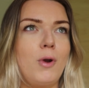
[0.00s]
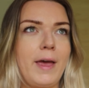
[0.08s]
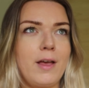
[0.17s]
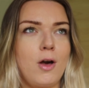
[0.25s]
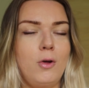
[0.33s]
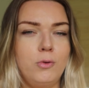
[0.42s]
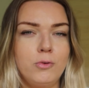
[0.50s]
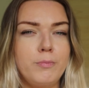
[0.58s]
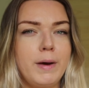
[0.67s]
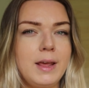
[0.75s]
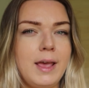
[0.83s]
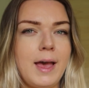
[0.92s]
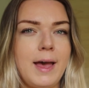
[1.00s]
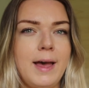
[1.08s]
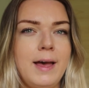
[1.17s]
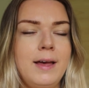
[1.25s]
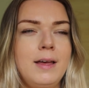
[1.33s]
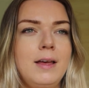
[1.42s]
like old money
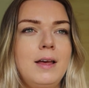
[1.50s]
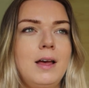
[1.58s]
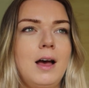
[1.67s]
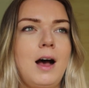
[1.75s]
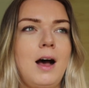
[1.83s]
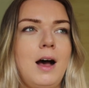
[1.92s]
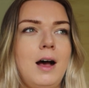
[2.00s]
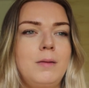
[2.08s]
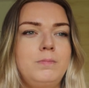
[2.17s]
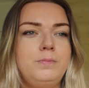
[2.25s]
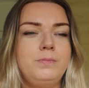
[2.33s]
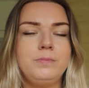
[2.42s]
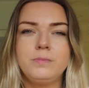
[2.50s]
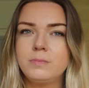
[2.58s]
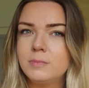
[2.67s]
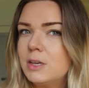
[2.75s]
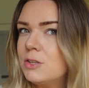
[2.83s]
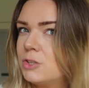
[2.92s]
hair.
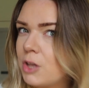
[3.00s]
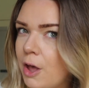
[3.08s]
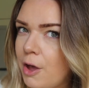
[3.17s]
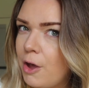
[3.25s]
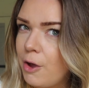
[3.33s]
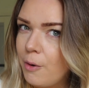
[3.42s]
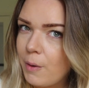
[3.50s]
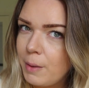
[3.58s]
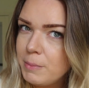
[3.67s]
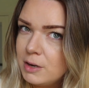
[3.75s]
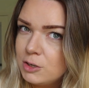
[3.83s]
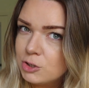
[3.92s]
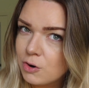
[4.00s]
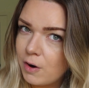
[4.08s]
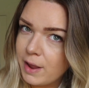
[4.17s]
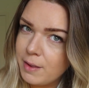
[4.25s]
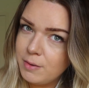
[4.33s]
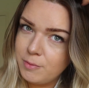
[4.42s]
So I'm gonna
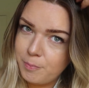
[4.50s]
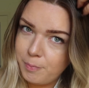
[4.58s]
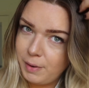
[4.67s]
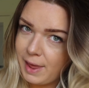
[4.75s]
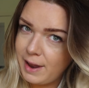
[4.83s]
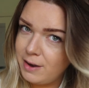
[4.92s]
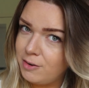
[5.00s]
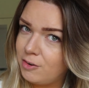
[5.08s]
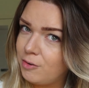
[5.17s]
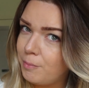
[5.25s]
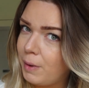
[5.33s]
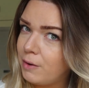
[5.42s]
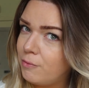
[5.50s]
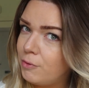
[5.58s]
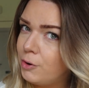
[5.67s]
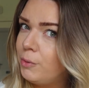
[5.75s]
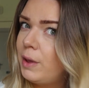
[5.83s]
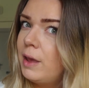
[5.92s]
try and blend my
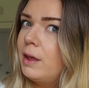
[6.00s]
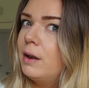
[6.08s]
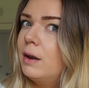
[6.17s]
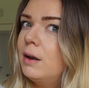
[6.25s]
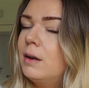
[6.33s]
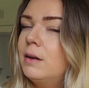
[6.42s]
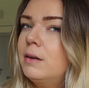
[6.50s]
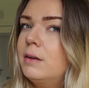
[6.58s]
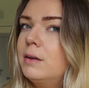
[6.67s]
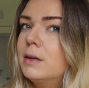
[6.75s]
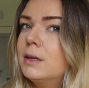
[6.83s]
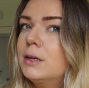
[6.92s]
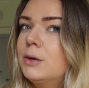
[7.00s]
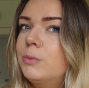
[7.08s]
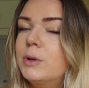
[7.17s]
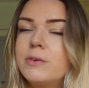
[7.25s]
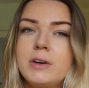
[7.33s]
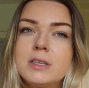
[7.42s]
root in
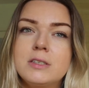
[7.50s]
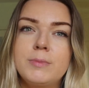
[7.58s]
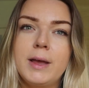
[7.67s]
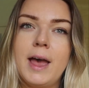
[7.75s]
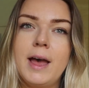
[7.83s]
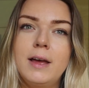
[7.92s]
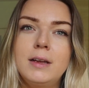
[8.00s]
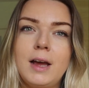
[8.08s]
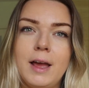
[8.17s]
with the rest of my hair.